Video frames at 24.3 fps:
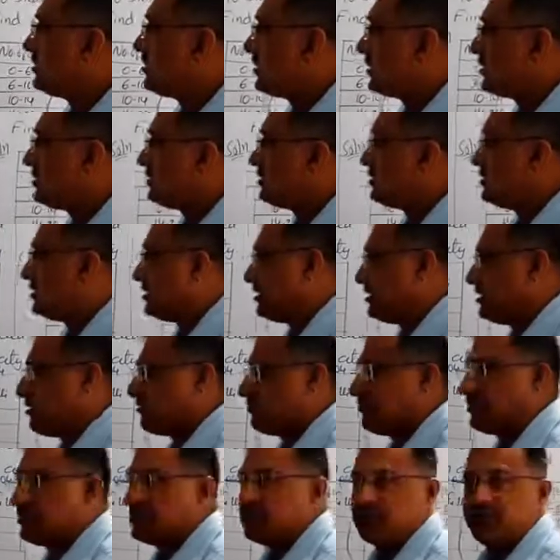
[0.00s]
certain city
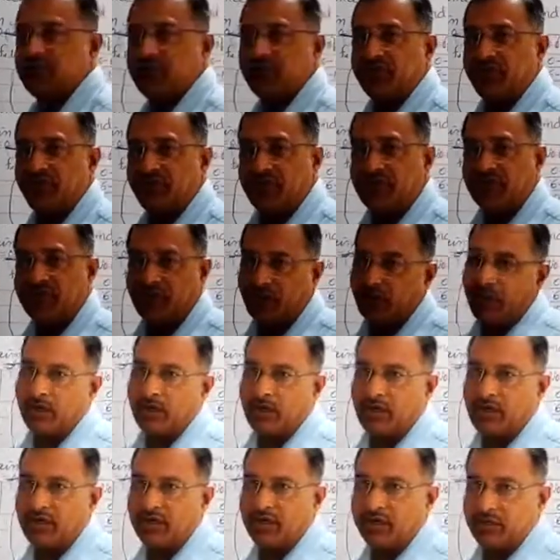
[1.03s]
of these different
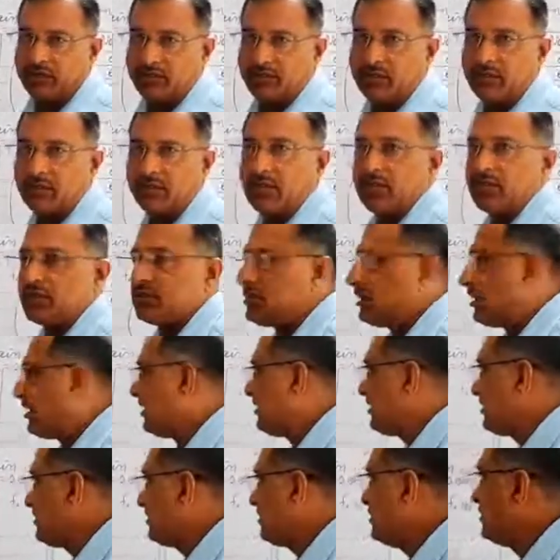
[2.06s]
localities. So
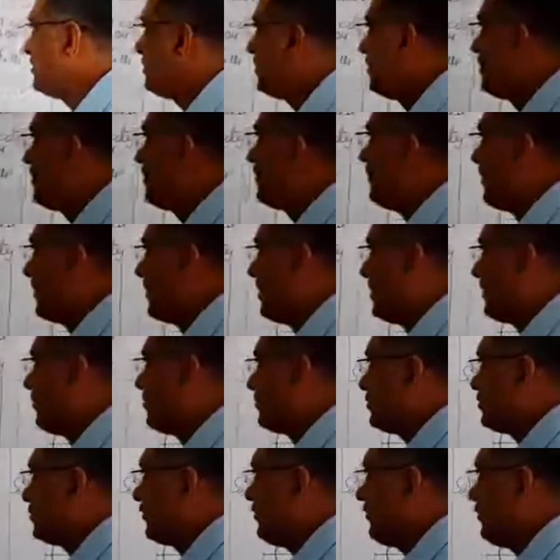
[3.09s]
let us find
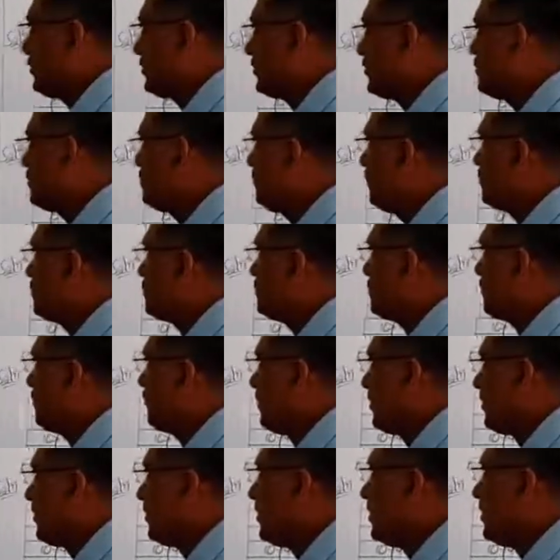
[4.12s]
out. So for this, first of
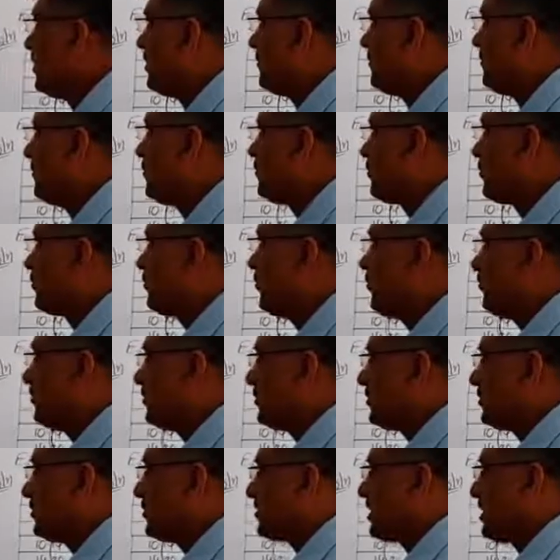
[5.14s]
all, we have to go
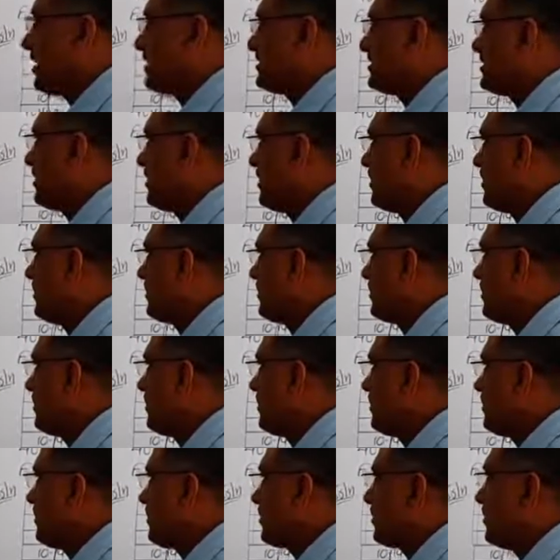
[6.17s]
for the class length
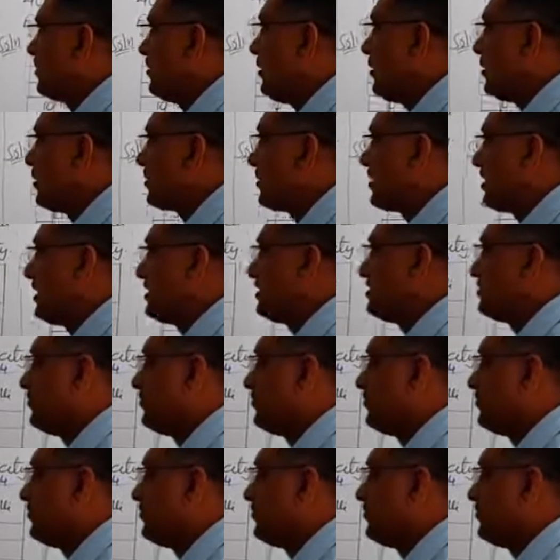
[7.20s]
or class